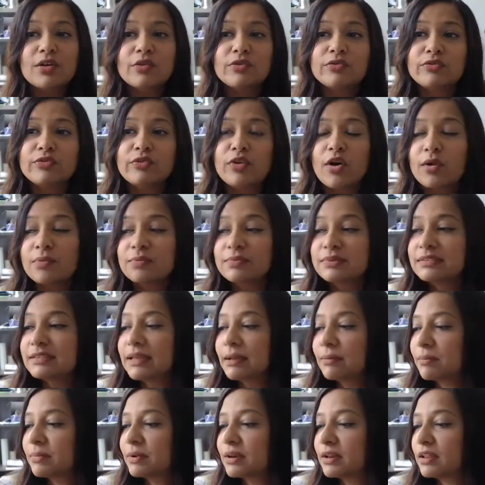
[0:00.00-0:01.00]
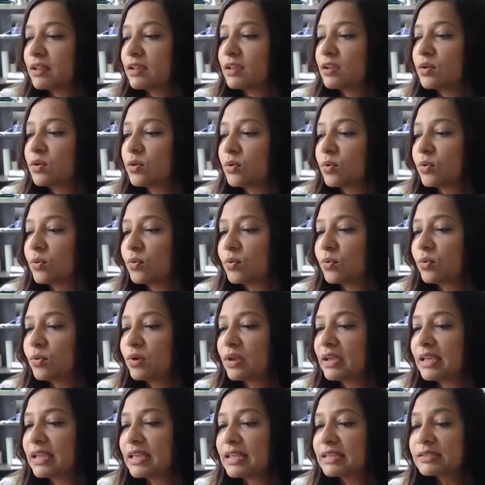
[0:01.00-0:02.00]
from somebody who
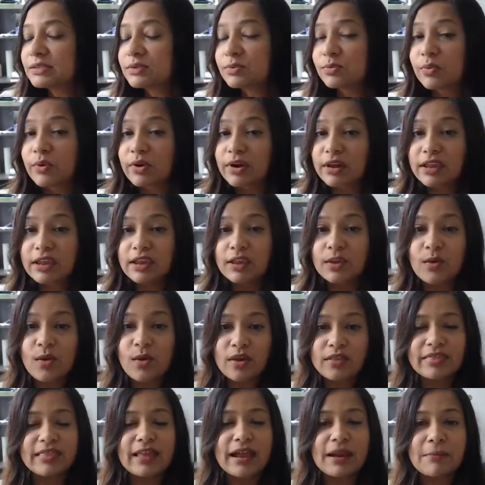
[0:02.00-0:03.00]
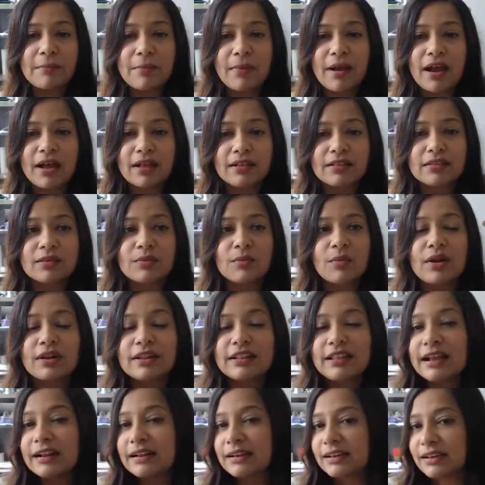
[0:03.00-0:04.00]
is working on that path. What
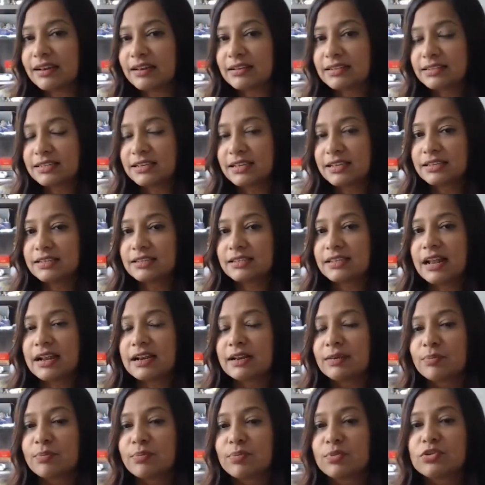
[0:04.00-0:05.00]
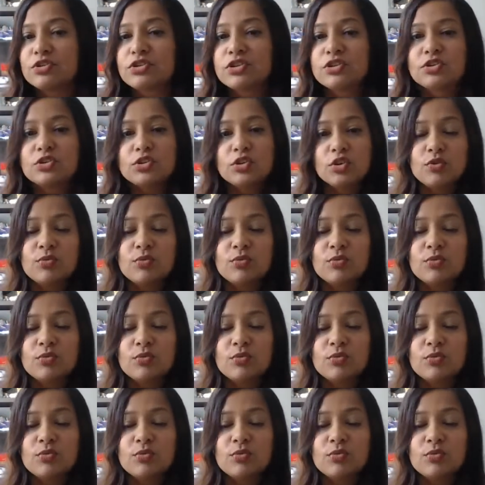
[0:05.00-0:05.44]
that does is that pushes you